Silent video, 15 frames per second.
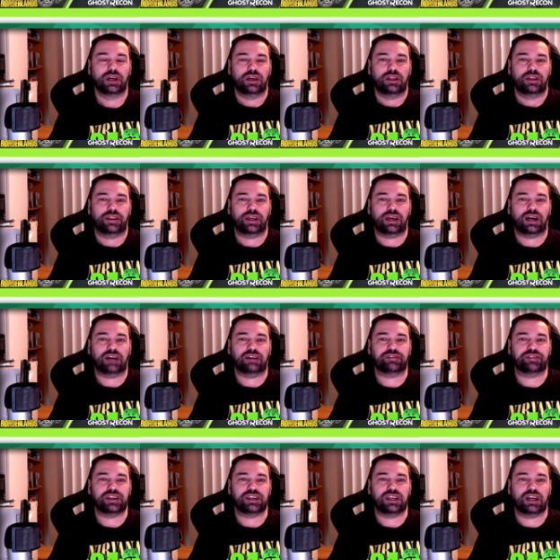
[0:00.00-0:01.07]
that have
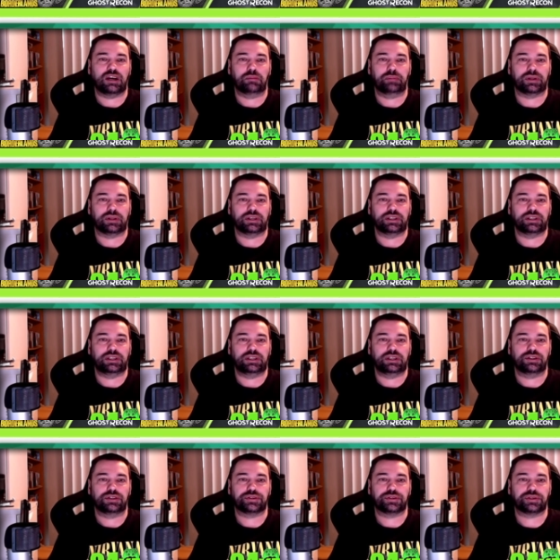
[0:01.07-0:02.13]
the
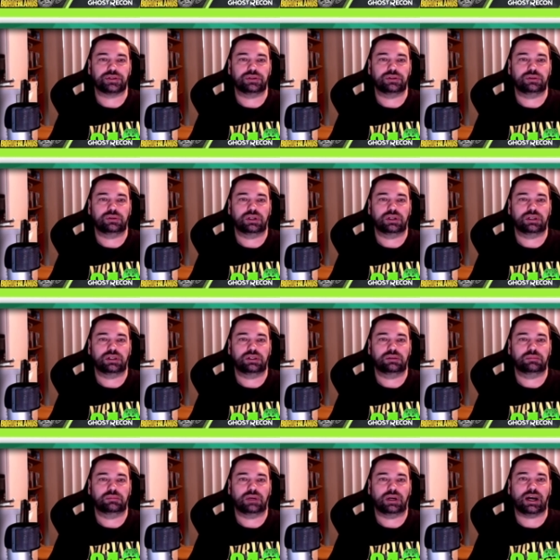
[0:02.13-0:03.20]
ability to
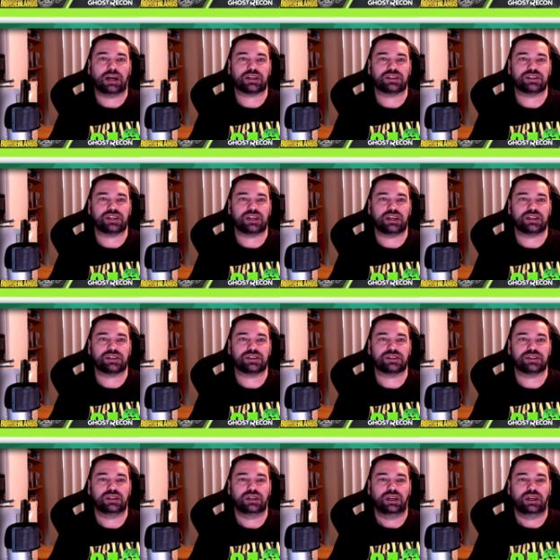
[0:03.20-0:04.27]
um,
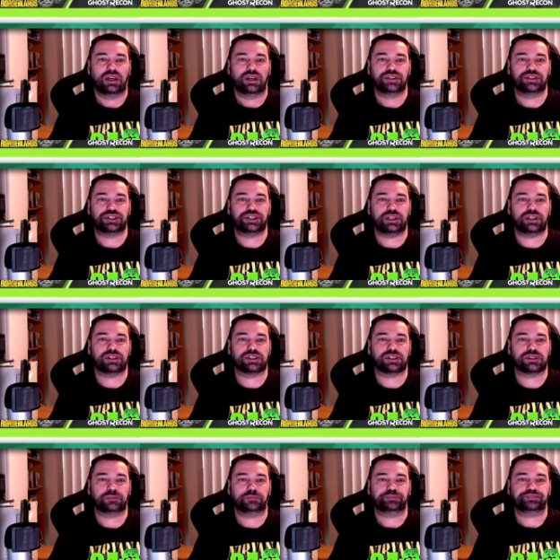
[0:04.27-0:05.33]
access
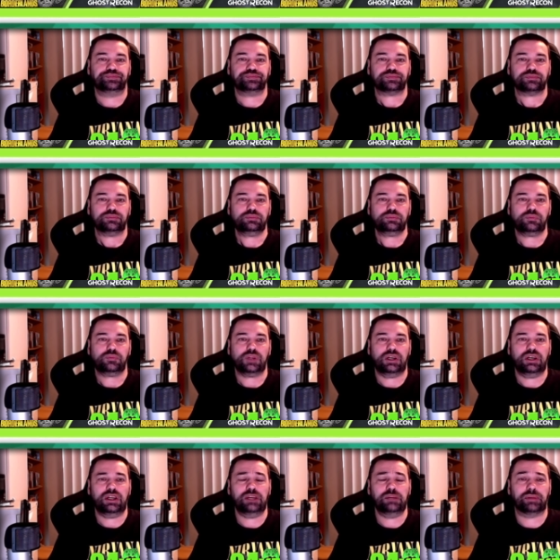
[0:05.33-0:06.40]
cheats
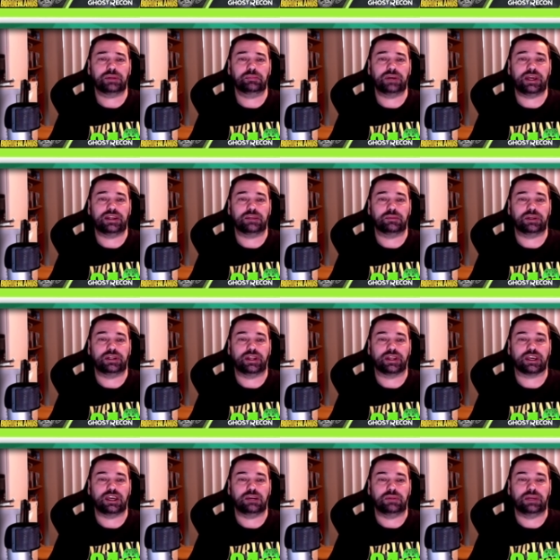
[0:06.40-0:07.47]
and implement them into the
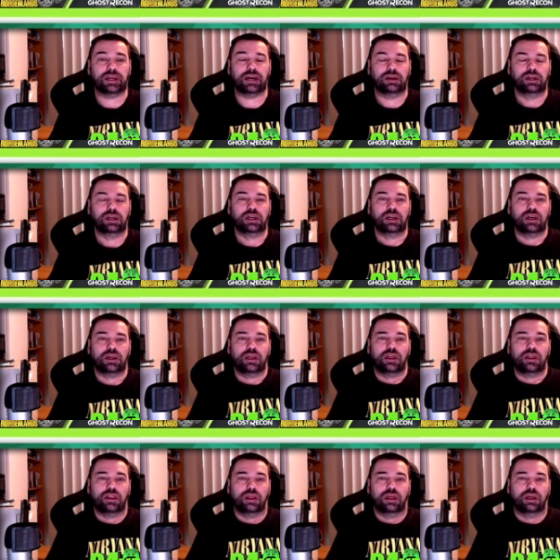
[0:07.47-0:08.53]
game. Now,
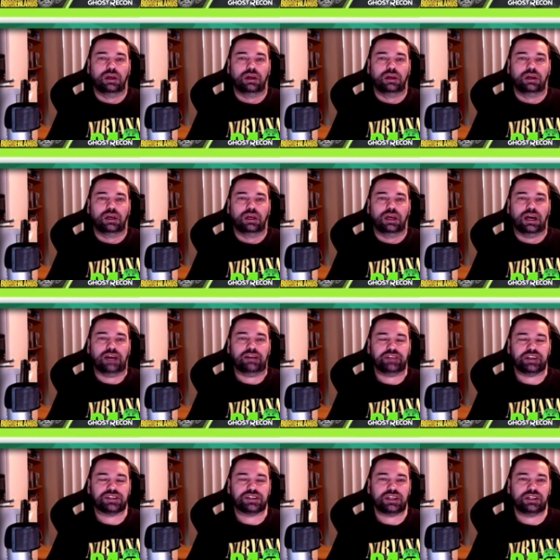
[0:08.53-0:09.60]

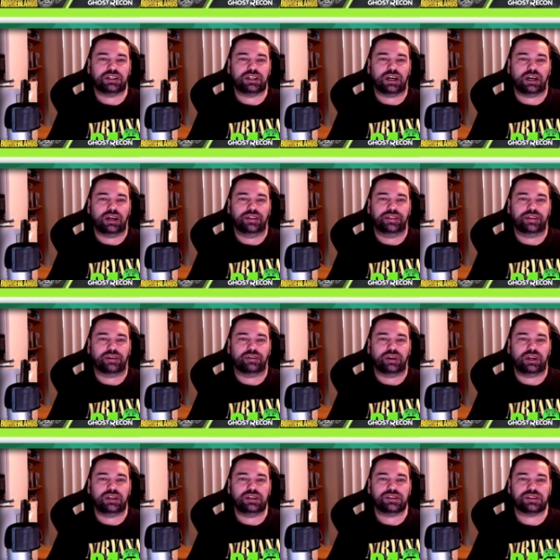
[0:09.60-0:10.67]
Having said that, there
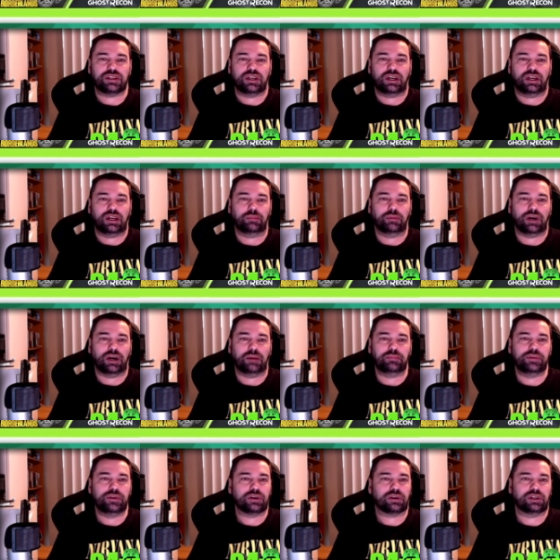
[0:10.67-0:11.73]
is, and I'm
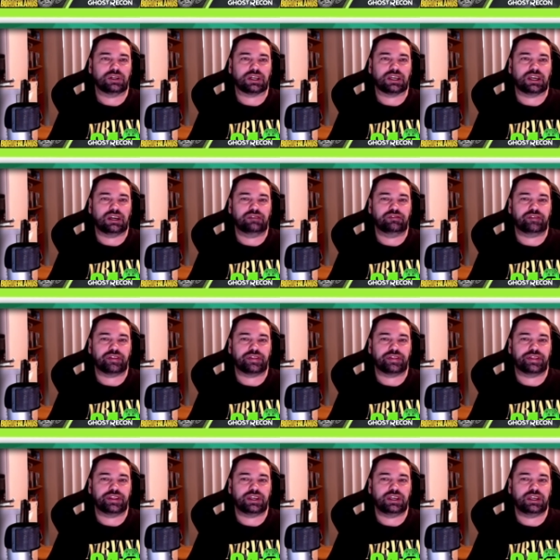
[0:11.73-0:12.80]
I'm not going to give
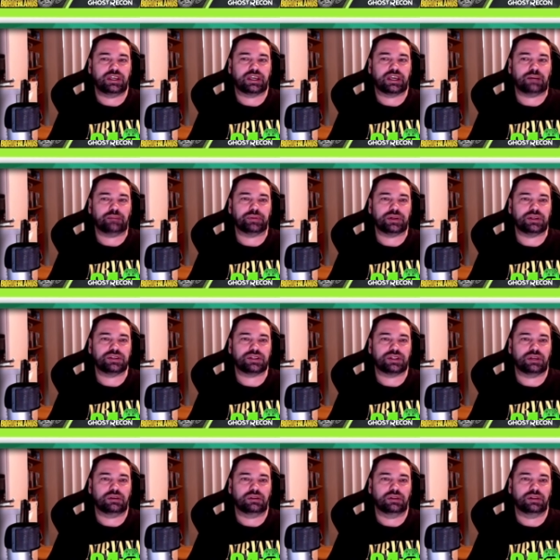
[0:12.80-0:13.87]
the companies
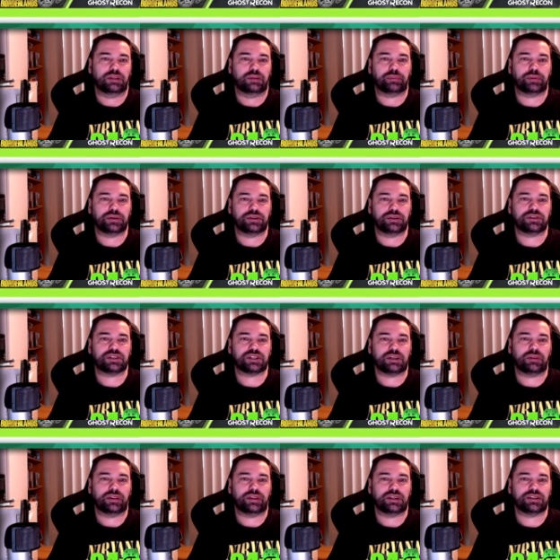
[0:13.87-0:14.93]
that that produce some
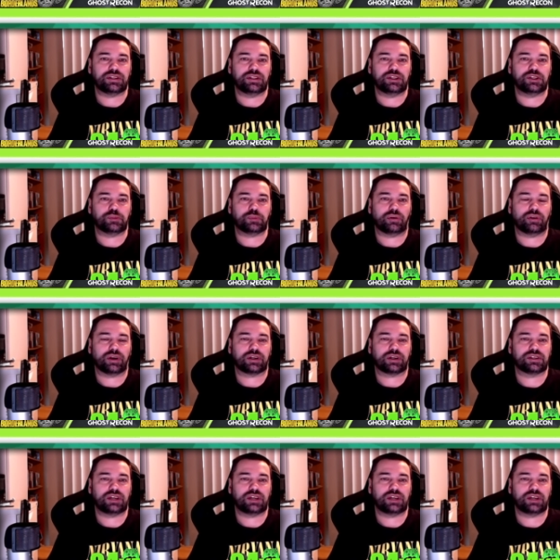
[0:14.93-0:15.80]
of these these products